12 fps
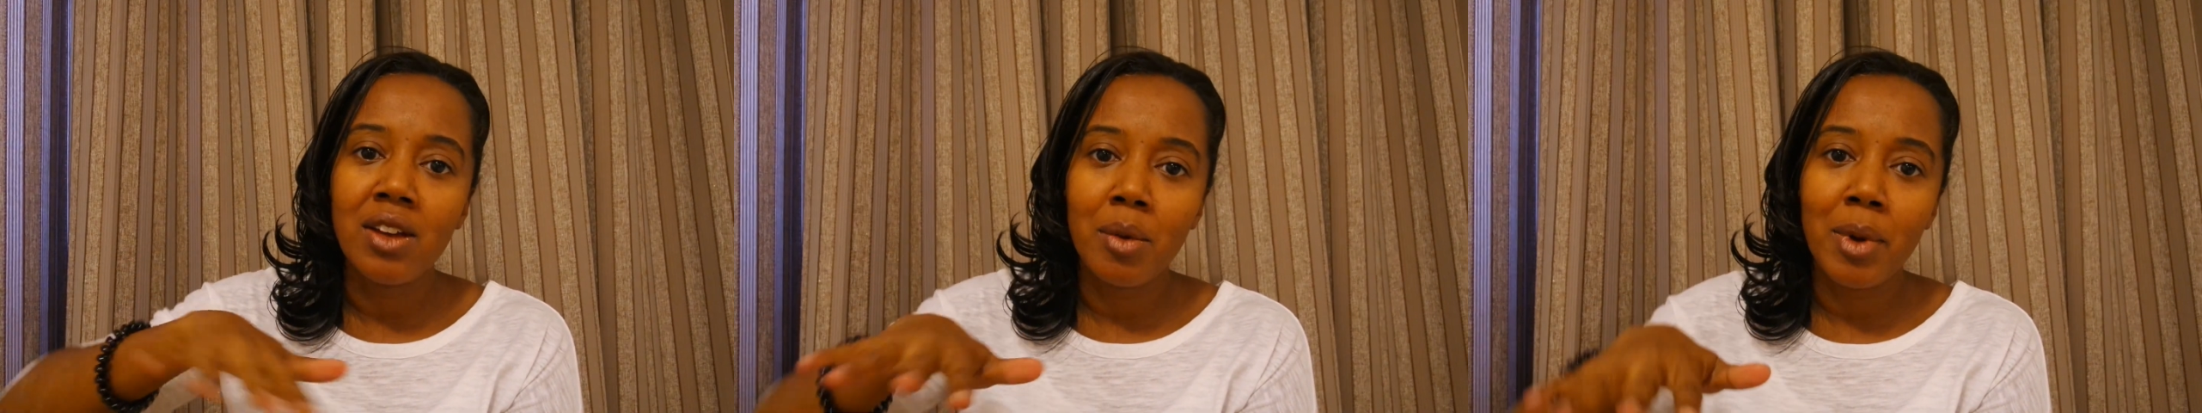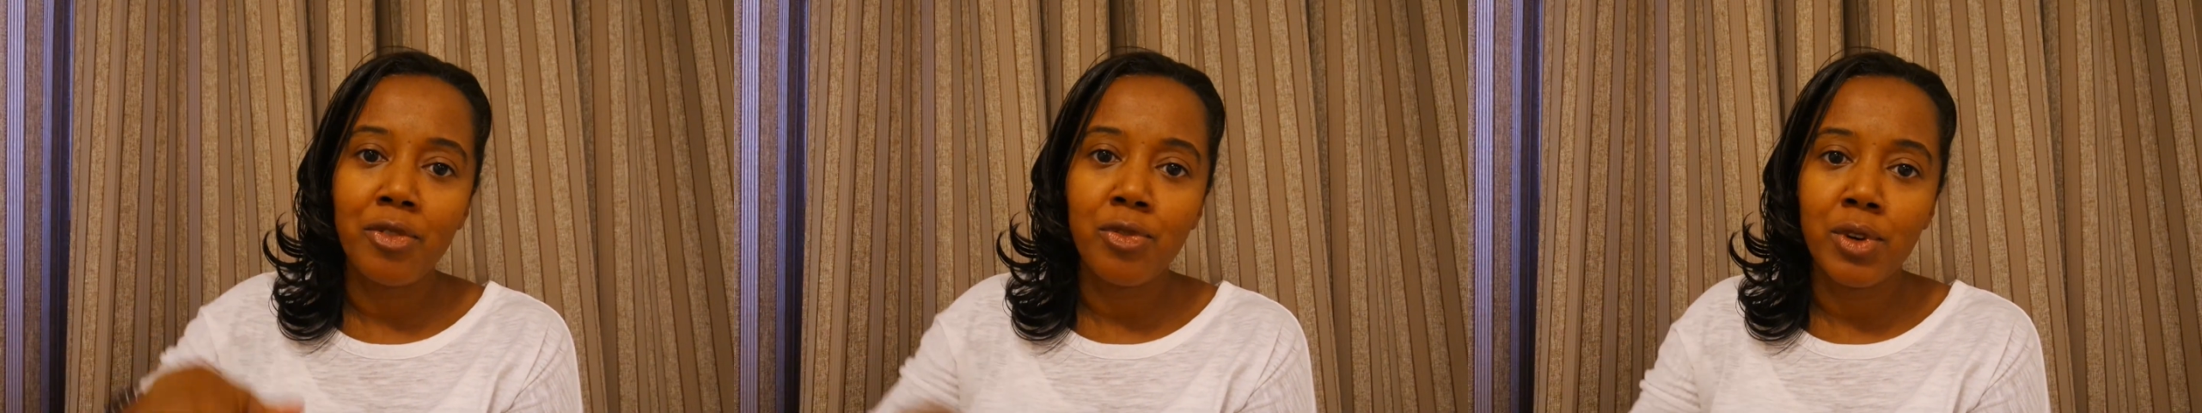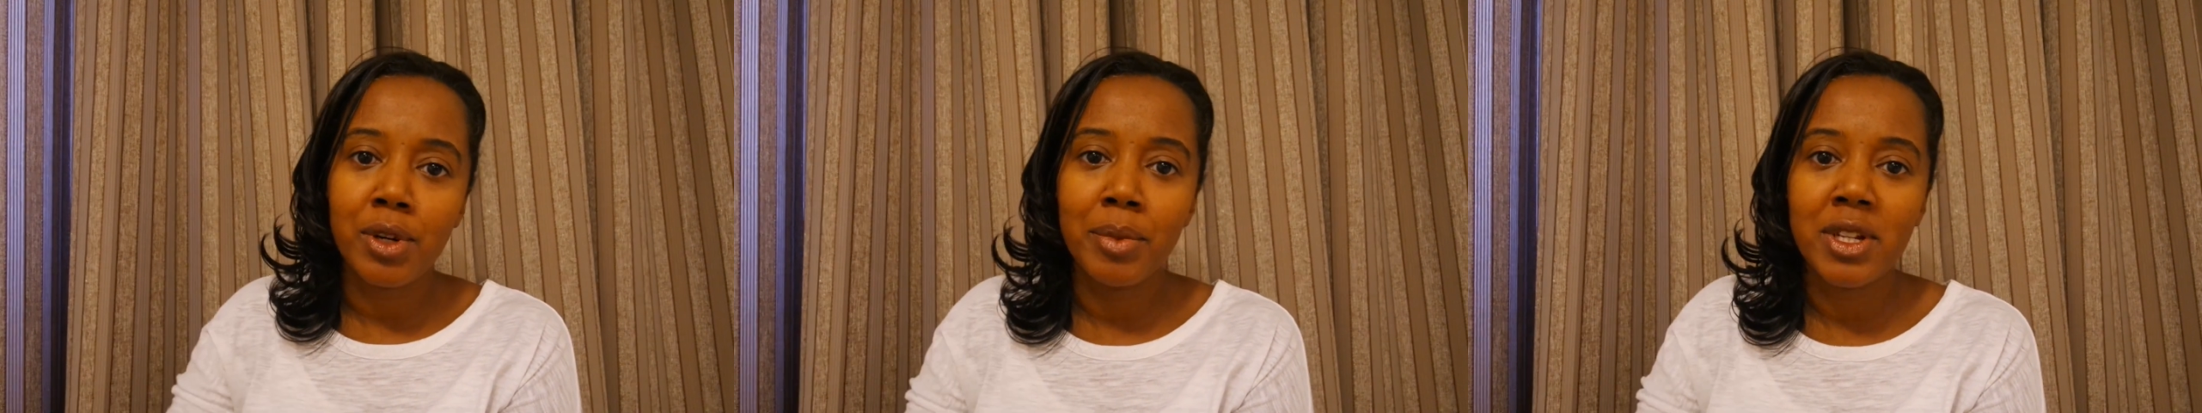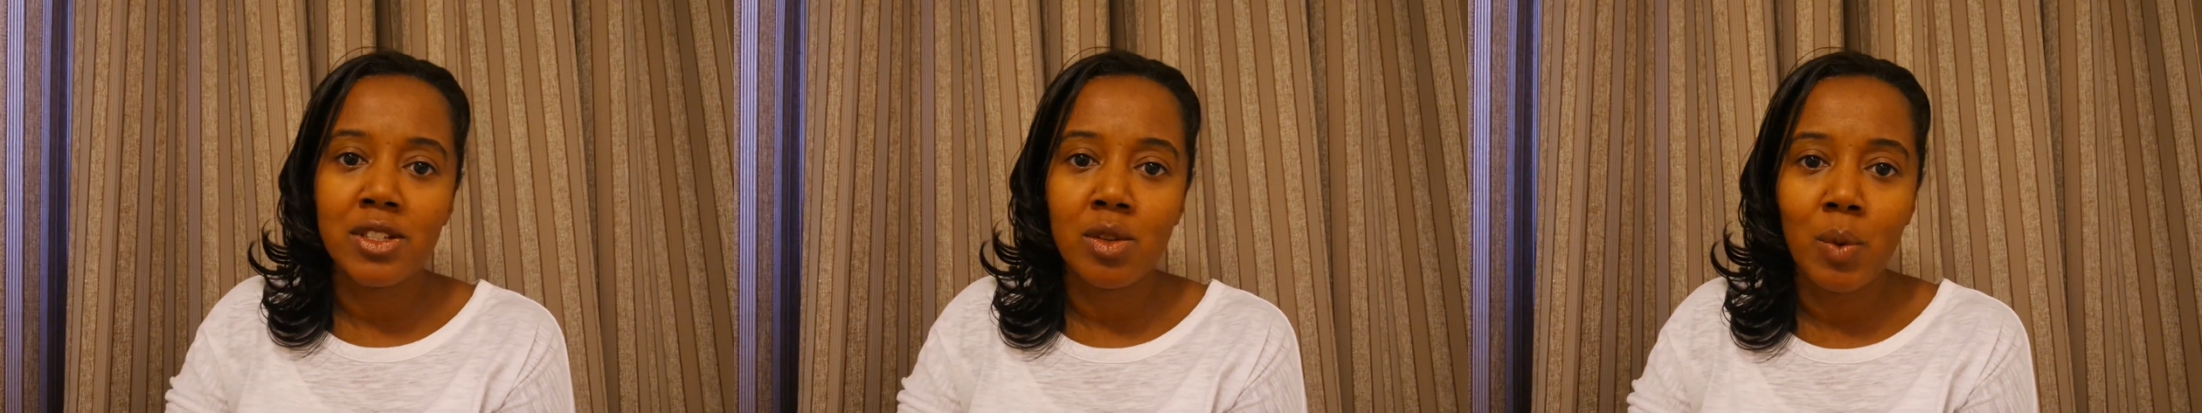They're about 40
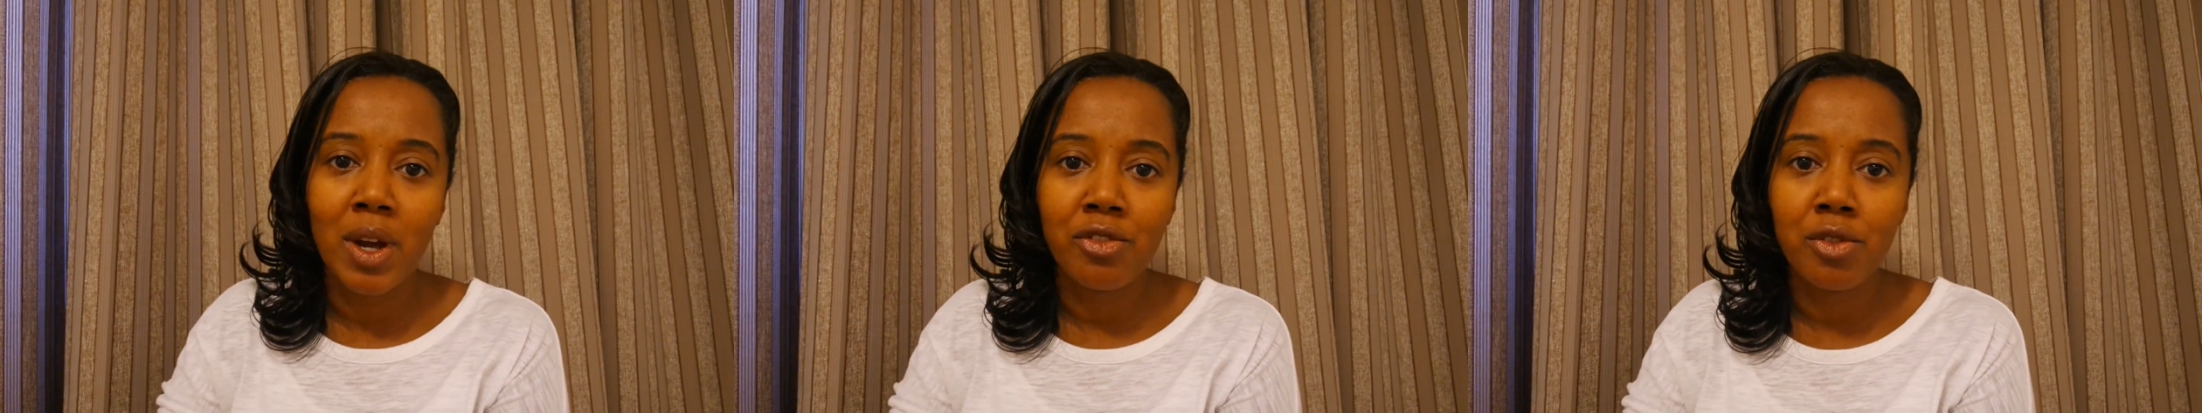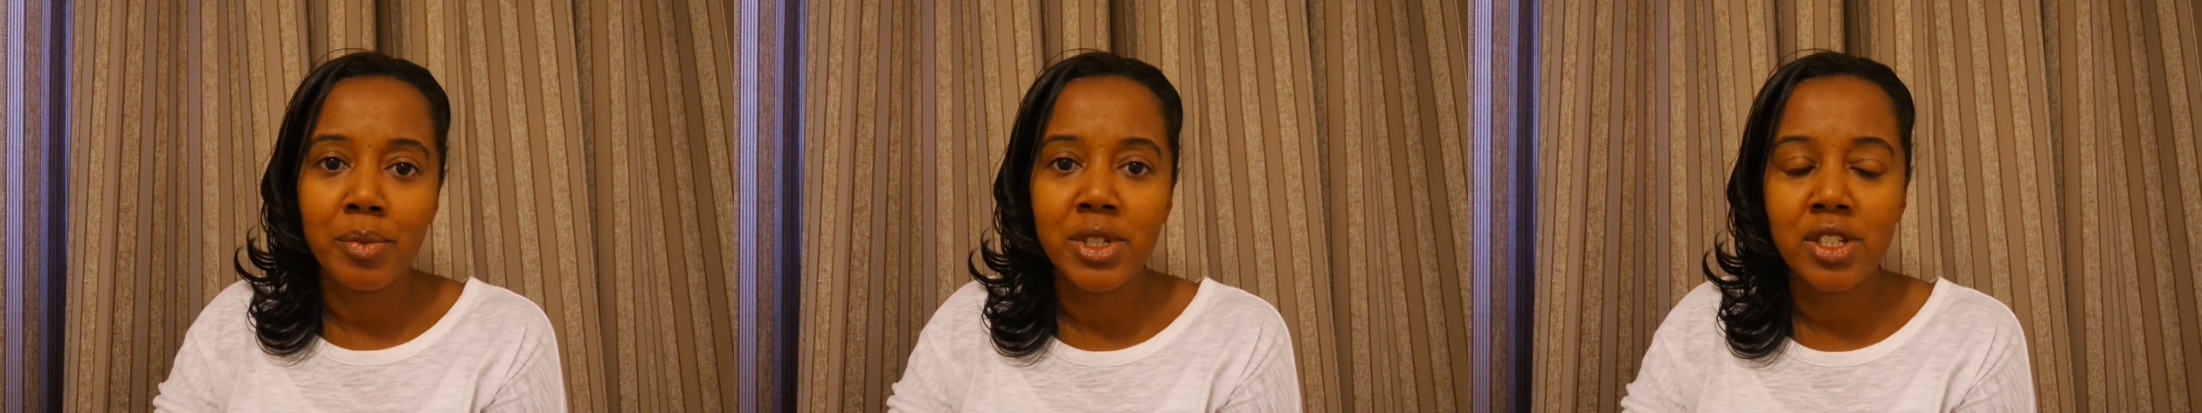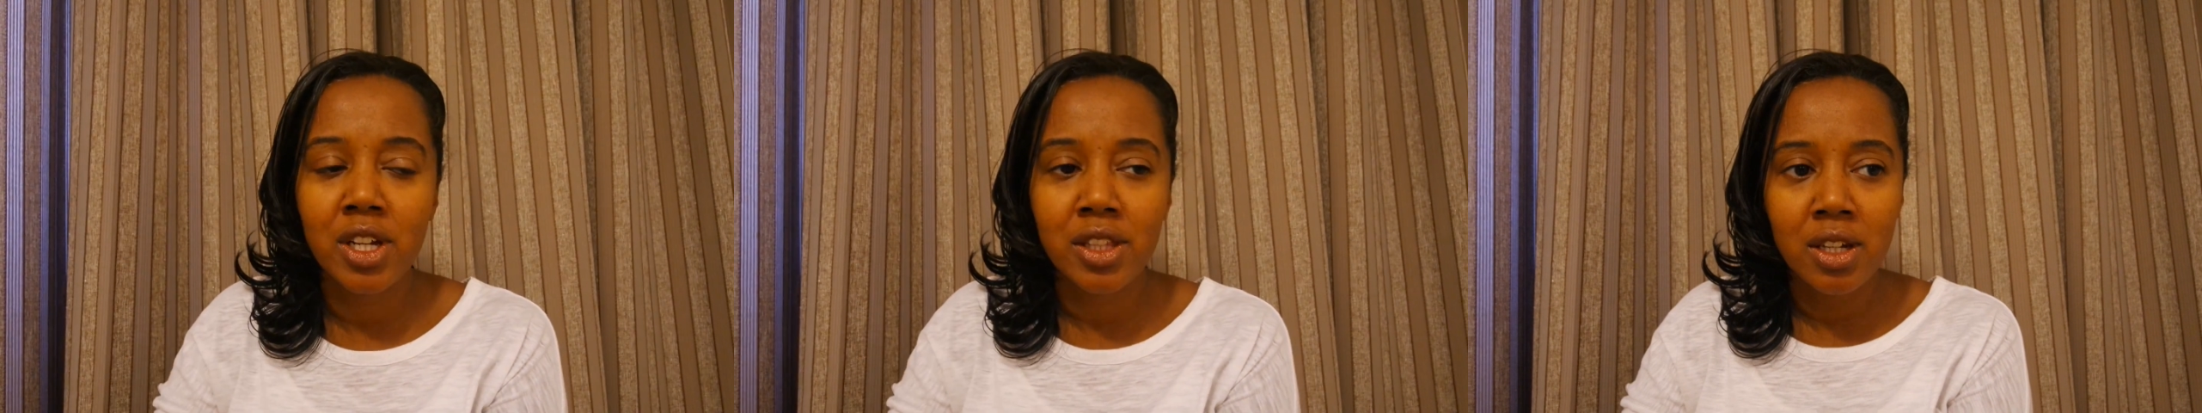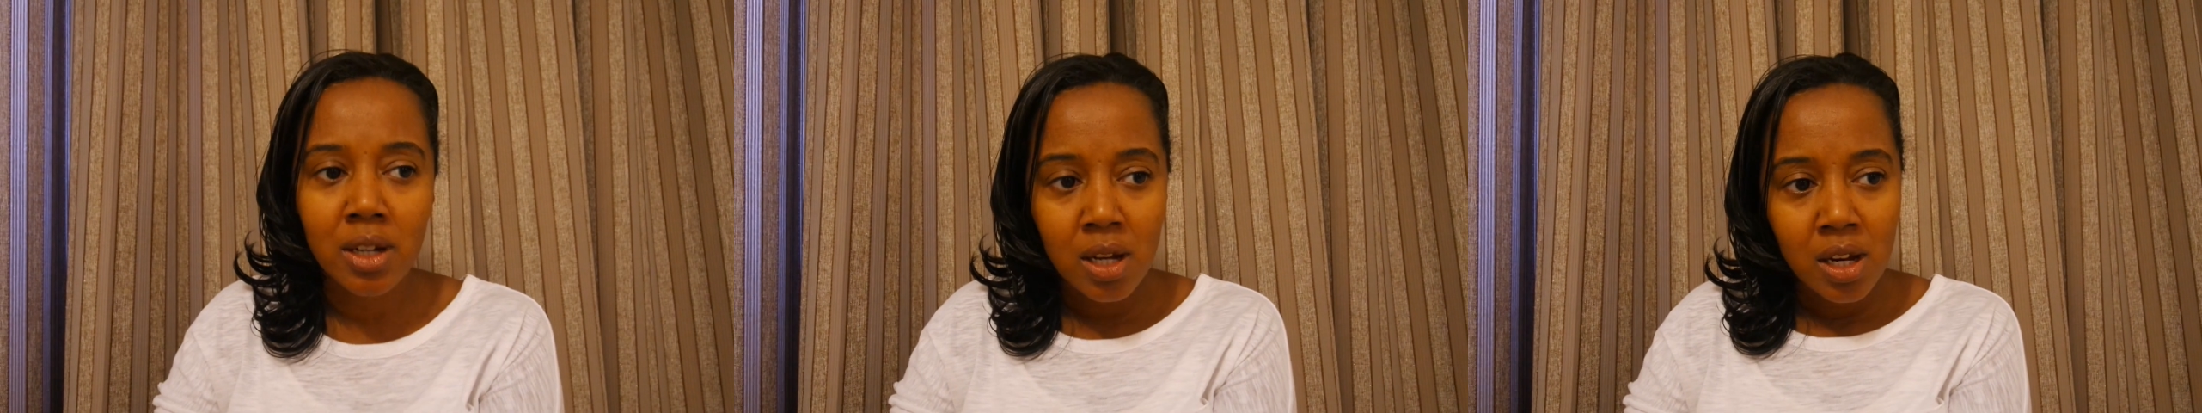minutes away from each
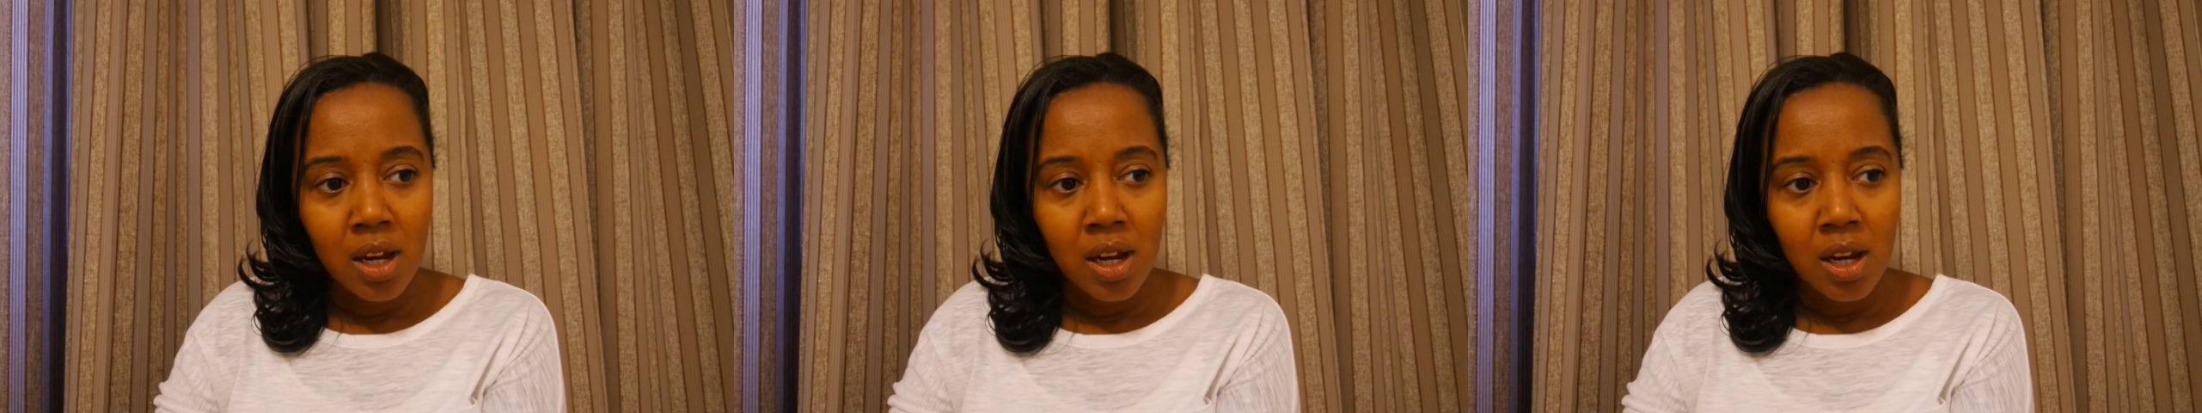other.